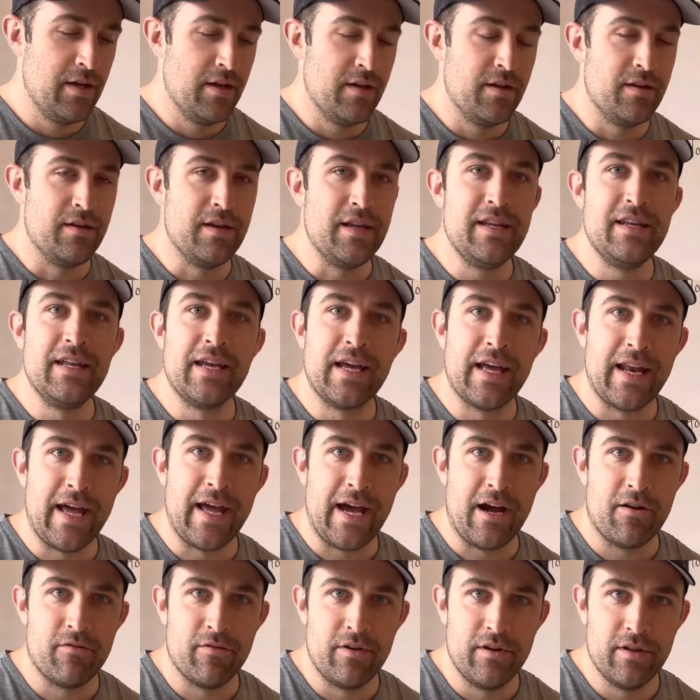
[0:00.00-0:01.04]
need to get
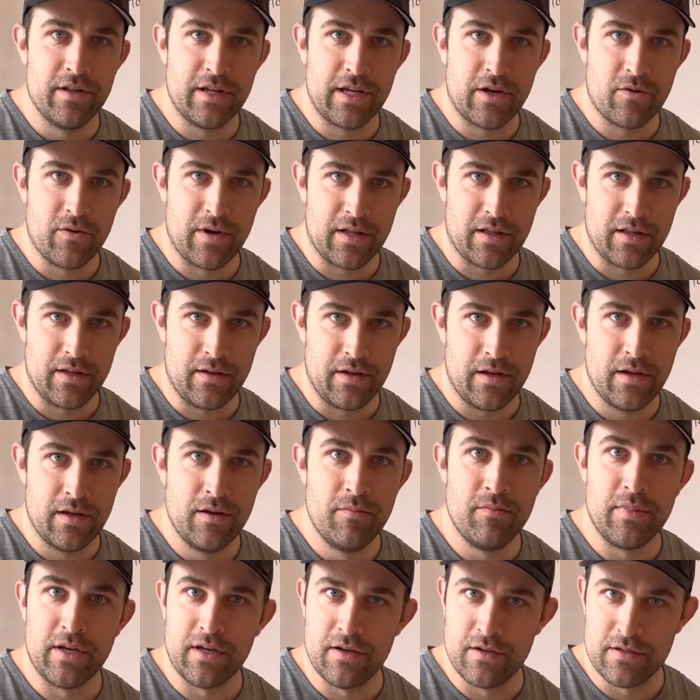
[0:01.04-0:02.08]
out really quickly
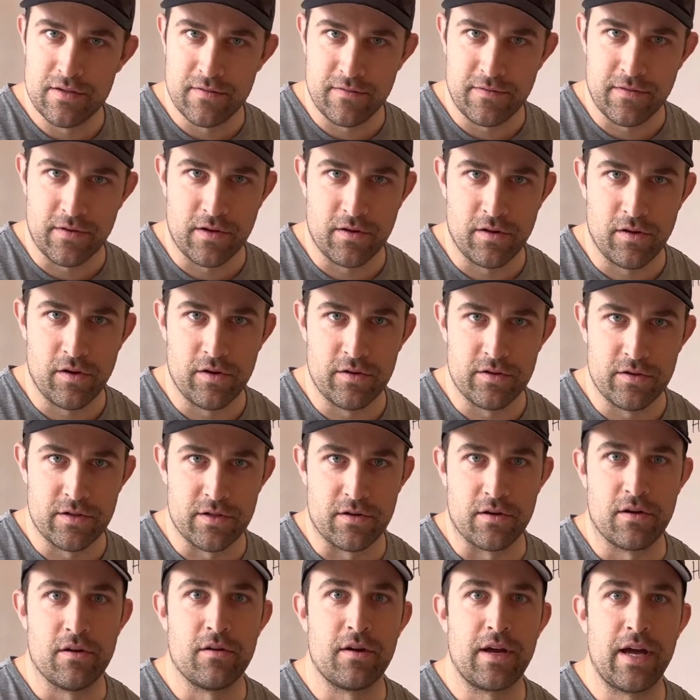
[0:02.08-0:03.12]
because of
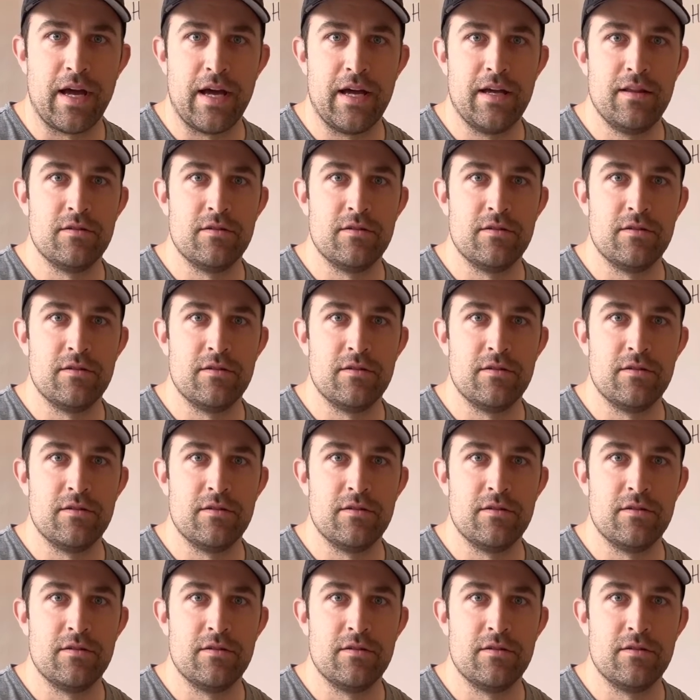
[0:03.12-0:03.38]
foreclosure, okay?